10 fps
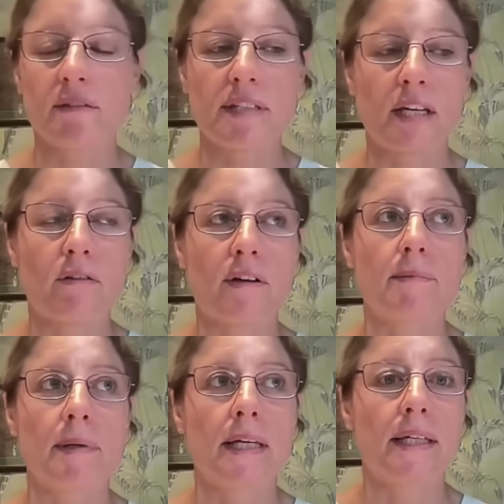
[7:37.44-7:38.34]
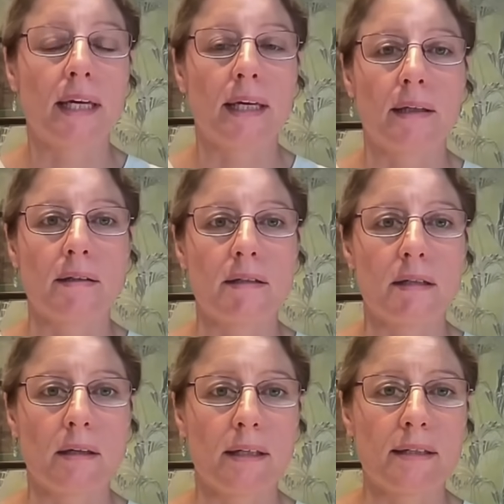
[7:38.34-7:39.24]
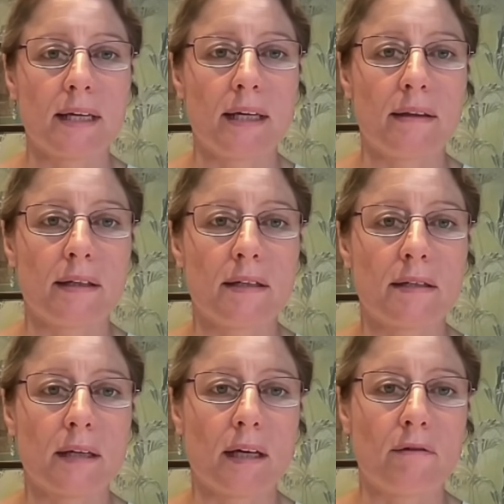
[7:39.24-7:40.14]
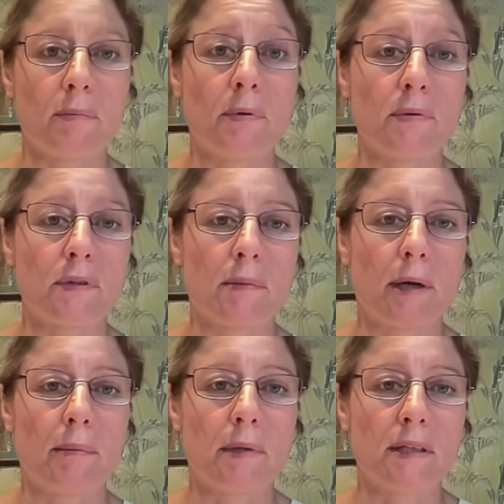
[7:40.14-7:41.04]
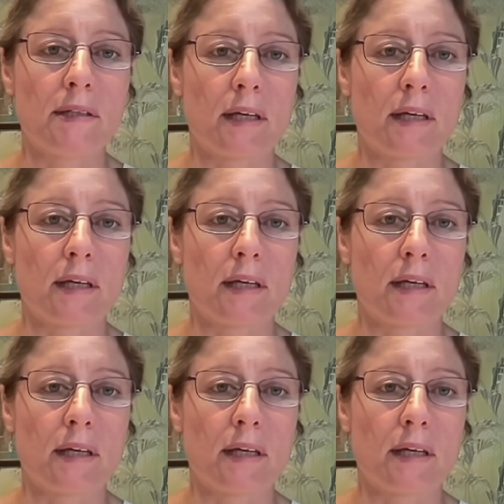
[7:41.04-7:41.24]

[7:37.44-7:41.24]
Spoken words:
obviously incredibly concerning to hear this report at the moment,